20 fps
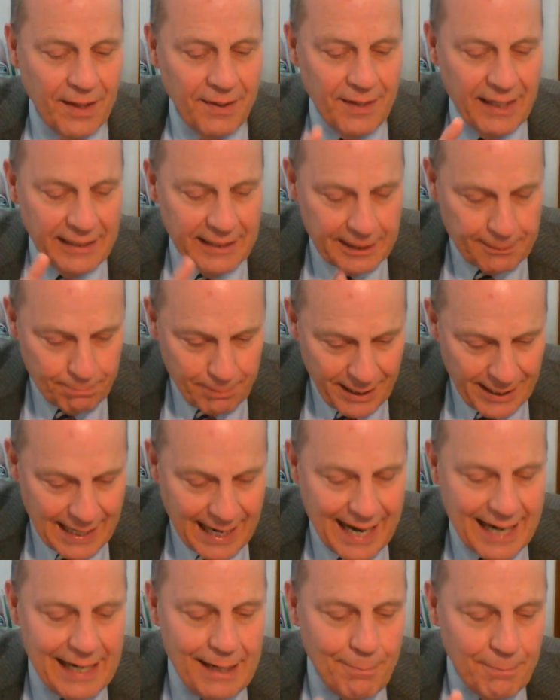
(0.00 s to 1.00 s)
They spit
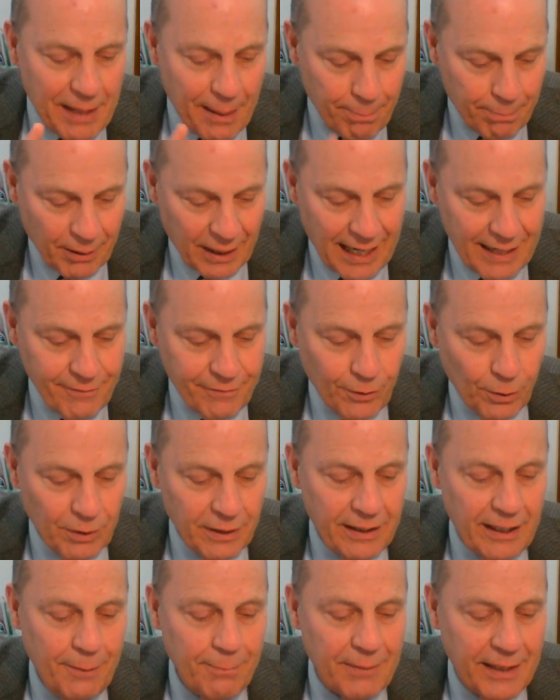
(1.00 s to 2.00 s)
at him, they
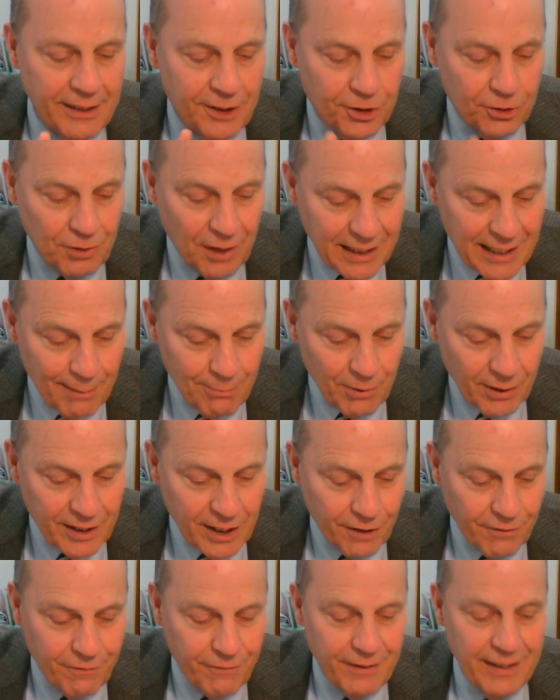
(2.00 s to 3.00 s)
blindfolded him, they struck him with
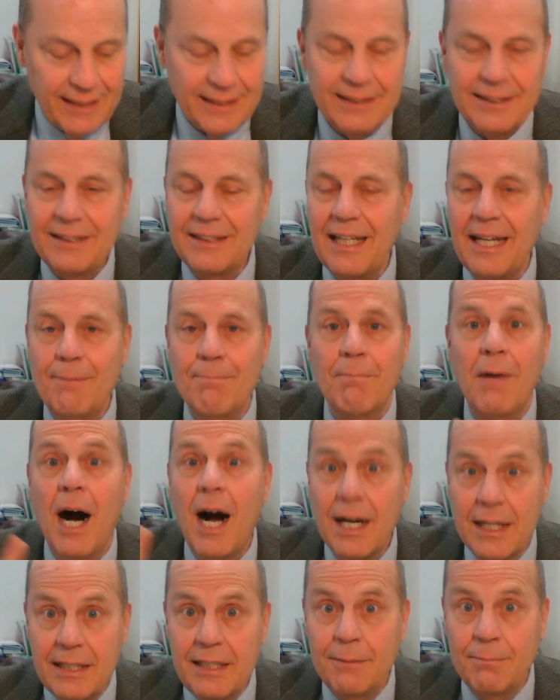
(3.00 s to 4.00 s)
their fist, they
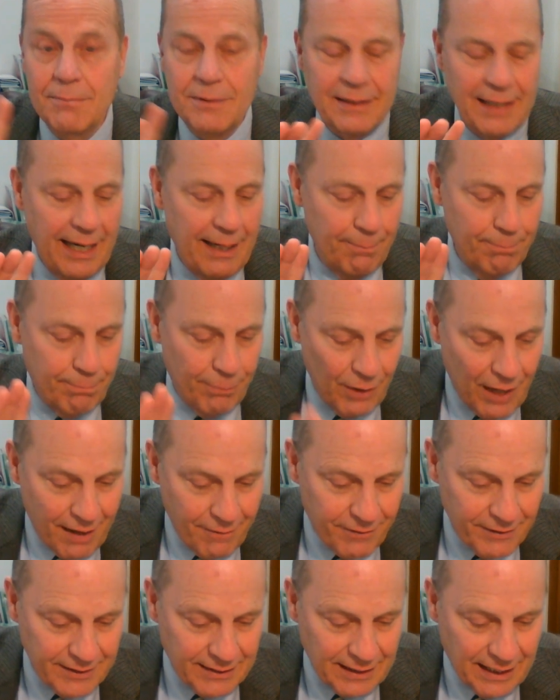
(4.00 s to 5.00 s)
mocked him, saying,
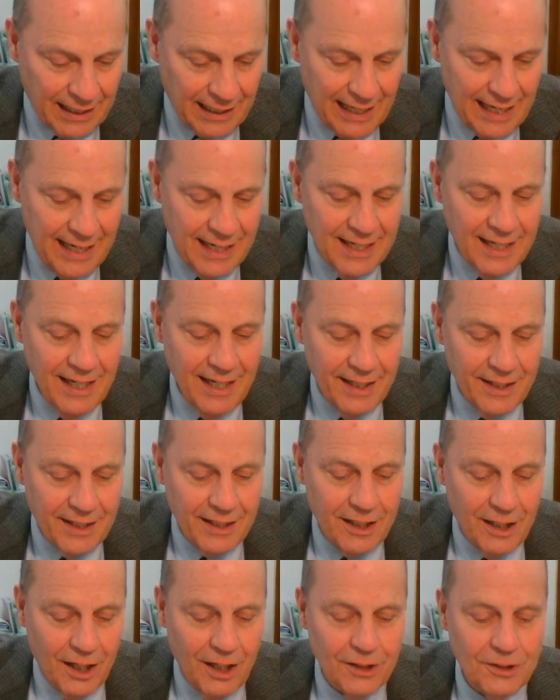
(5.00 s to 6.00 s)
Prophesy. The
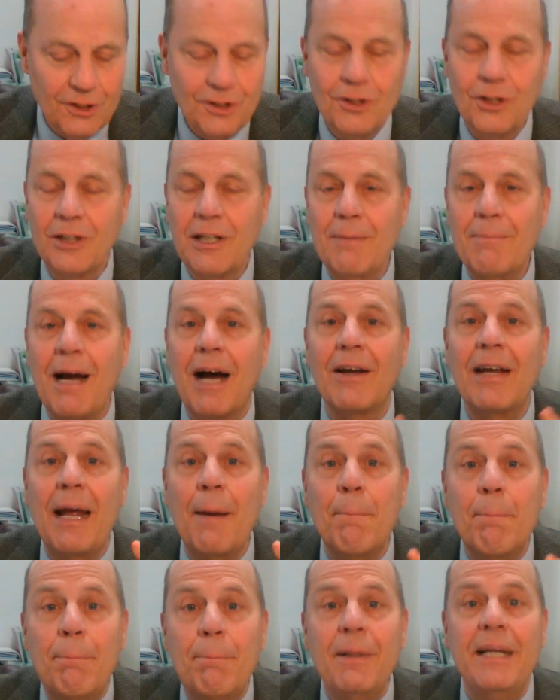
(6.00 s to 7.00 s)
guards took him out
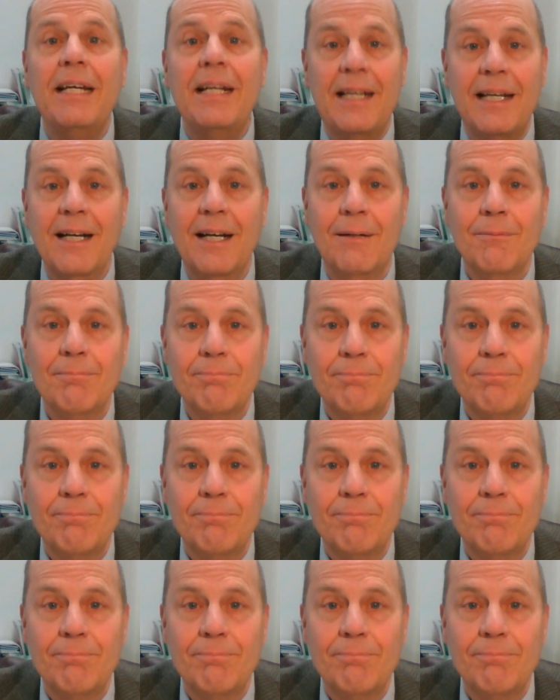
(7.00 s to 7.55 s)
and beat him.